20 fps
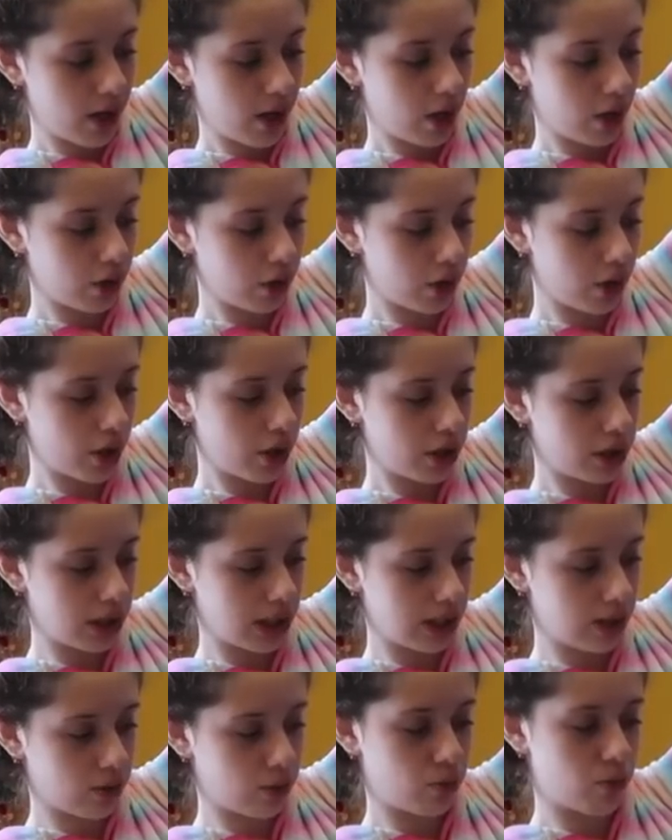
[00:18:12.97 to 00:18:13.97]
colored
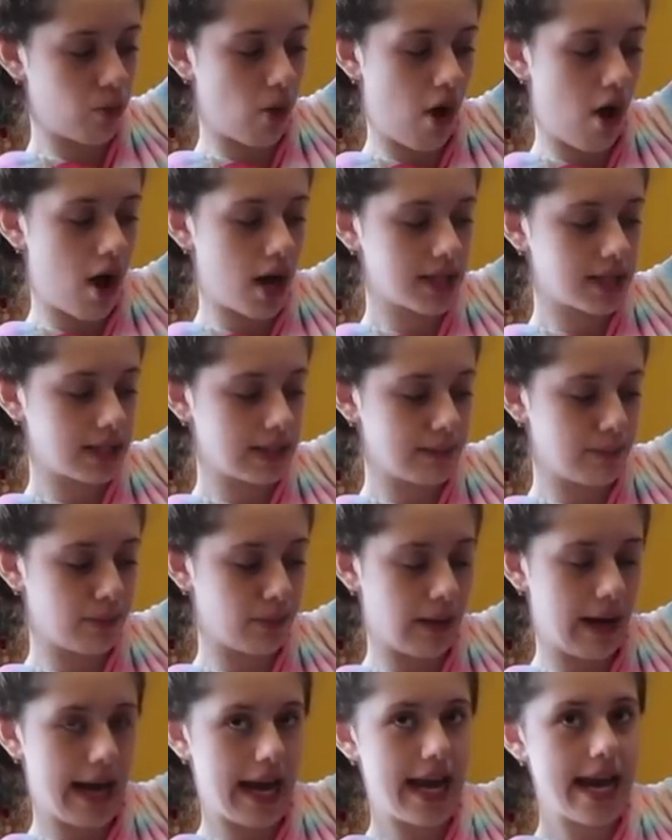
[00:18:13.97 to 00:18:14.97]
like cross
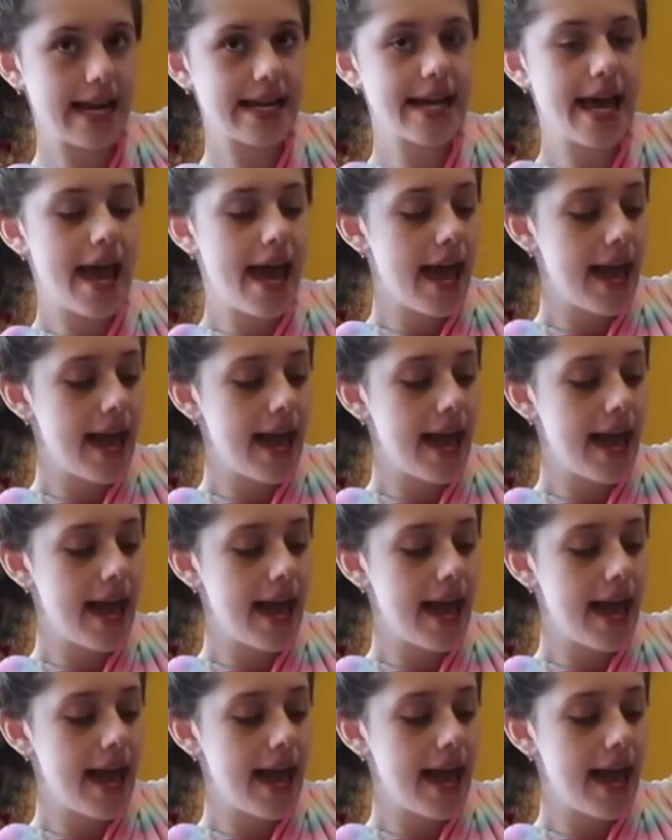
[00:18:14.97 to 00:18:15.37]
braid.